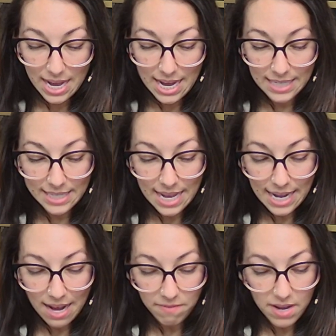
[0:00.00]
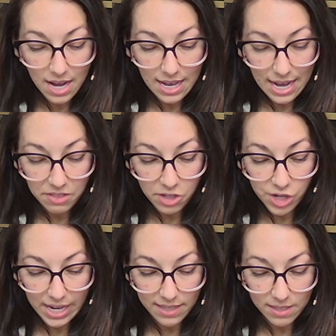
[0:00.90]
As yet I have not had the
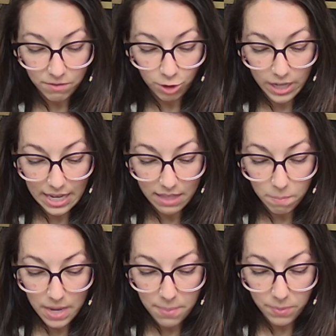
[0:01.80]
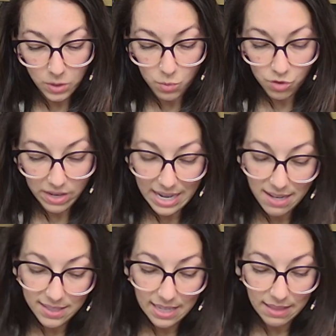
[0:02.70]
chance of looking at the papers which Van
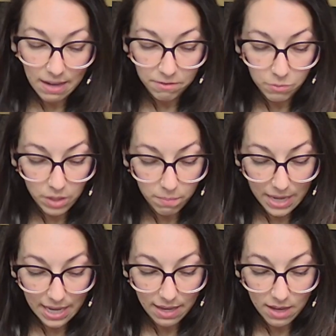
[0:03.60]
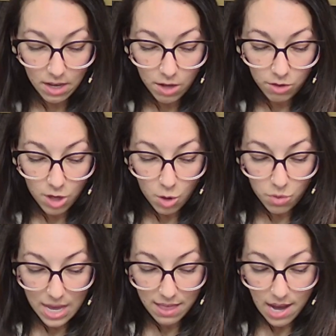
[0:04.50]
Helsing left with me, though
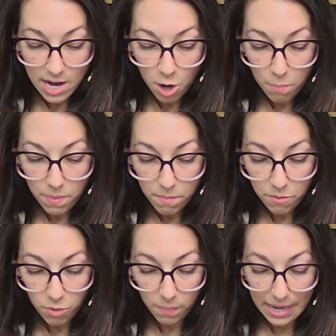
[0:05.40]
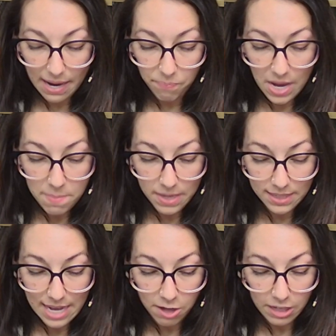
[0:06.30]
they lie open before me. I
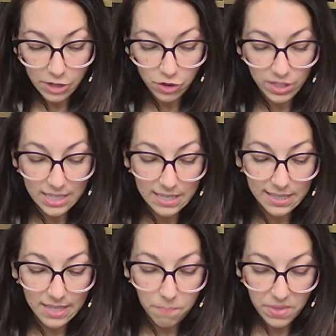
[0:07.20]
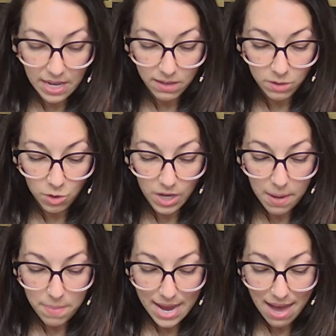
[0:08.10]
must get her interested in something, so that I
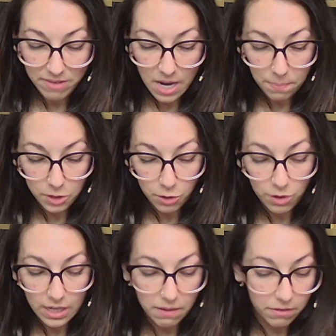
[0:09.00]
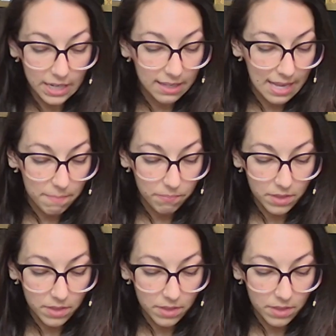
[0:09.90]
may have an opportunity of reading them.